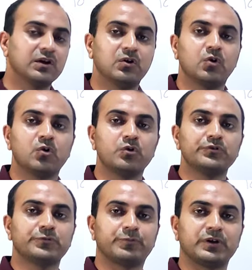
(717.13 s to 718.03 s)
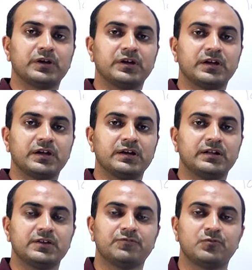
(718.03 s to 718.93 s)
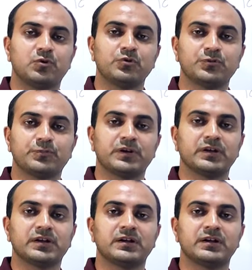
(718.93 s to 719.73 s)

low spray rate if low spray